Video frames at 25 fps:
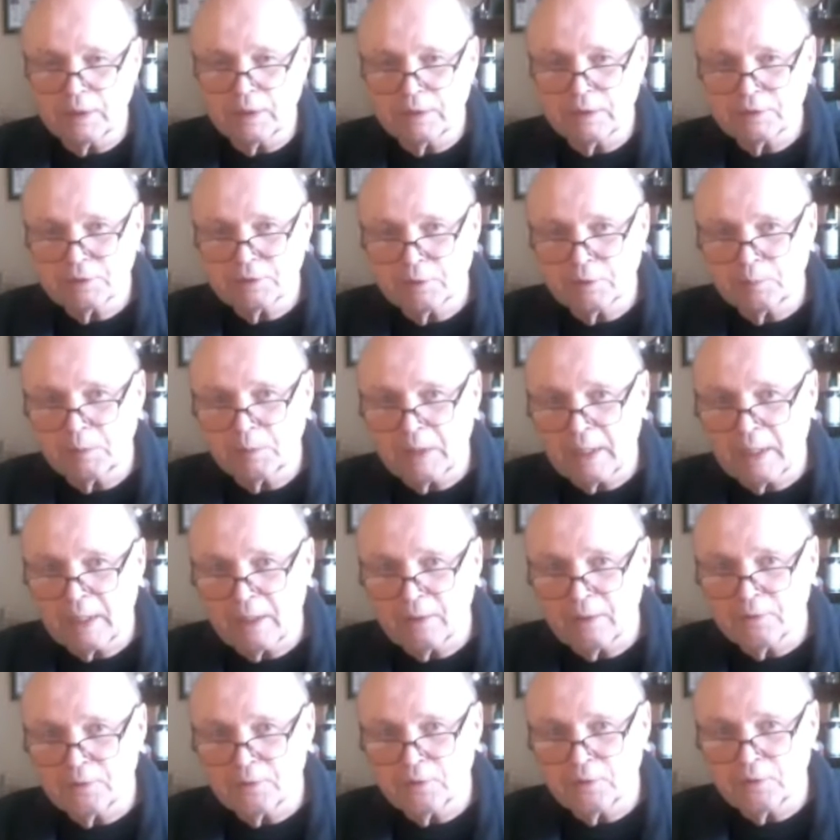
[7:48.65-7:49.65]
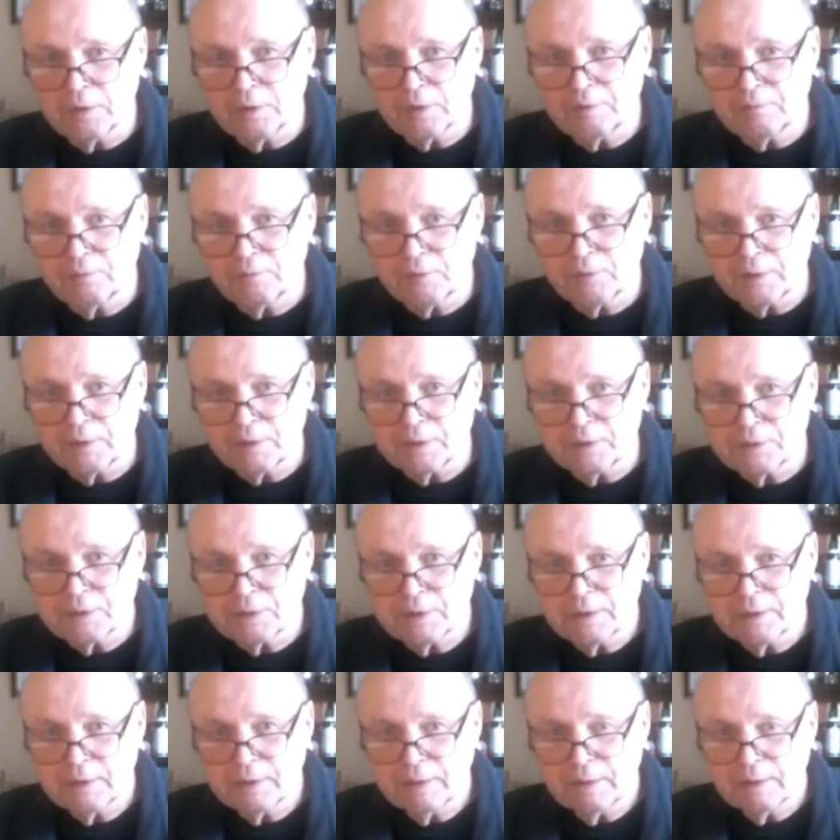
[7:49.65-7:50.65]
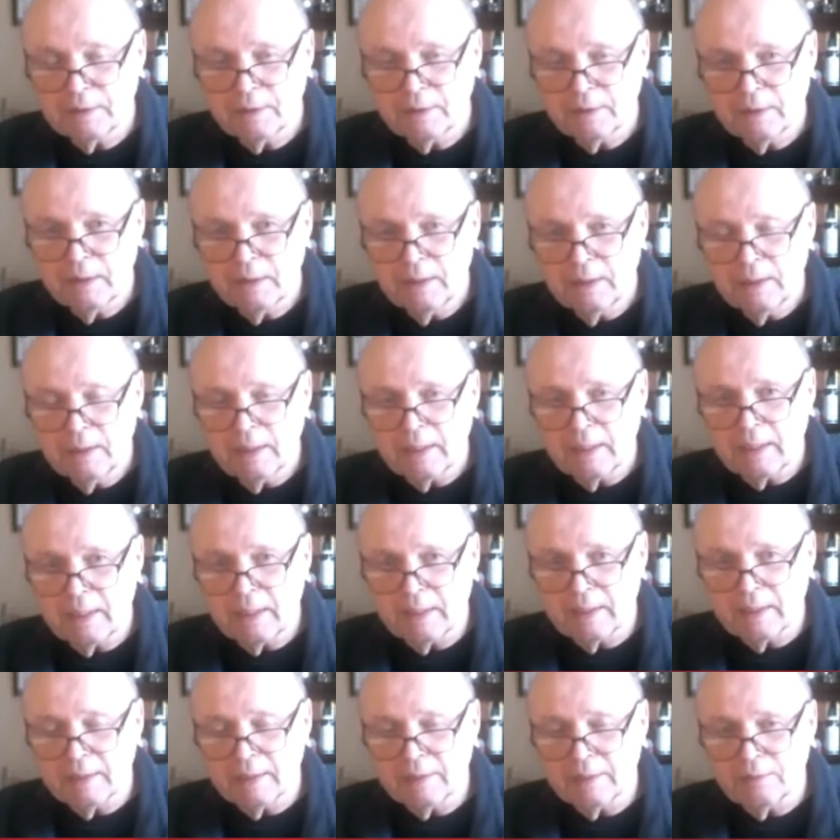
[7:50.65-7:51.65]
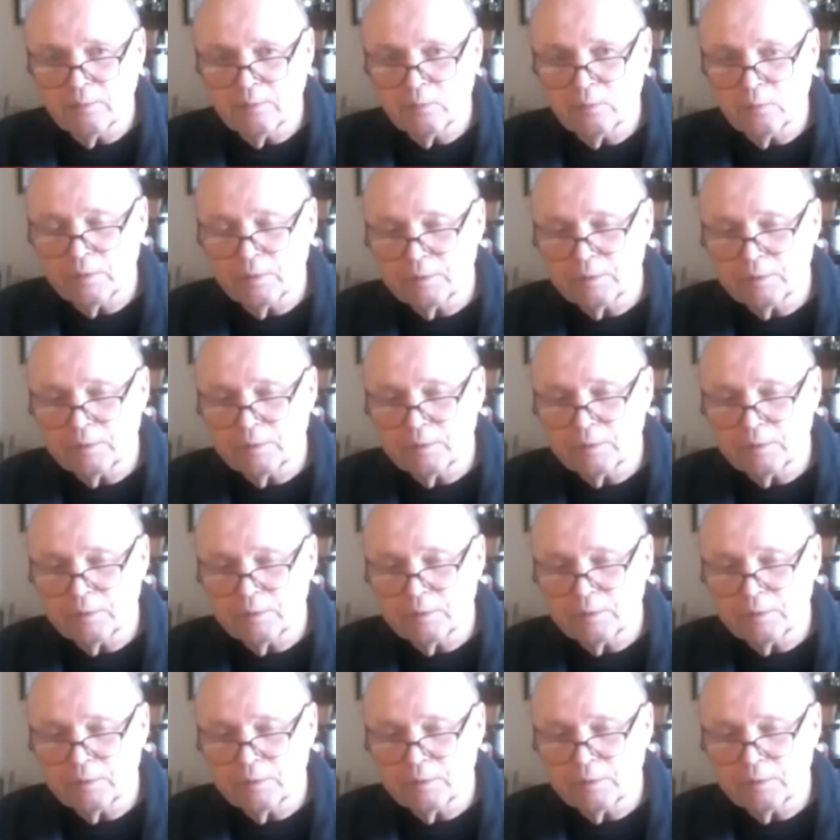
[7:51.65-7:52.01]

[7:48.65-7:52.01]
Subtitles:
supplier deliveries. And when